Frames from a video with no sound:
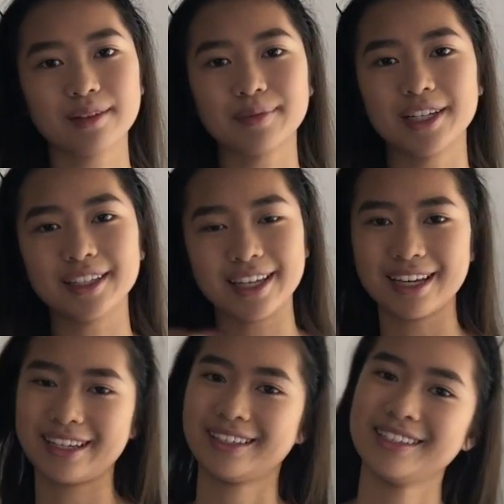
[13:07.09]
But
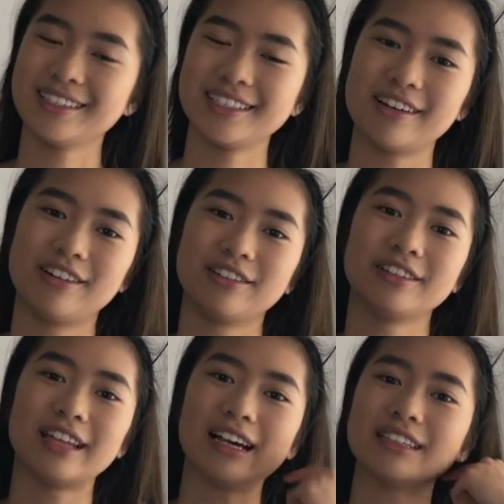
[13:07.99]
yeah, so
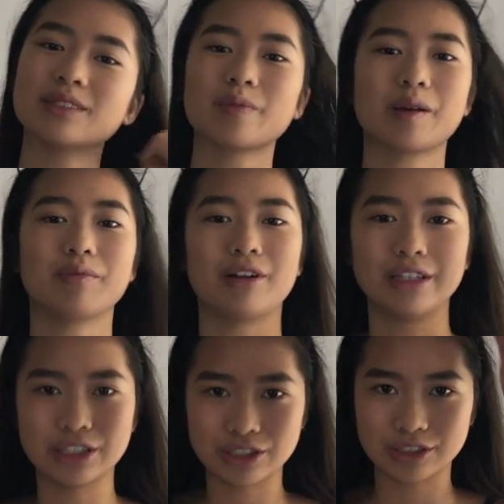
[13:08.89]
that is my
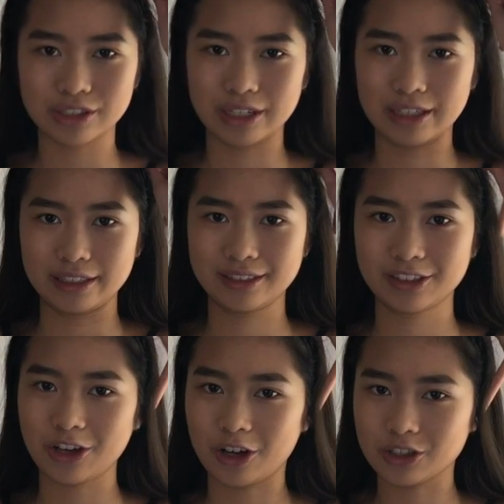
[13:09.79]
bronzer and
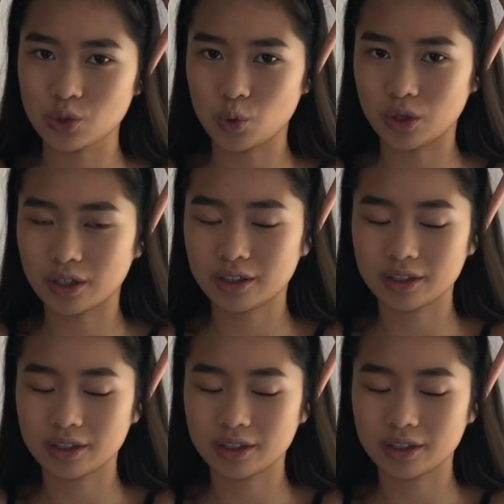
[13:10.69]
contour.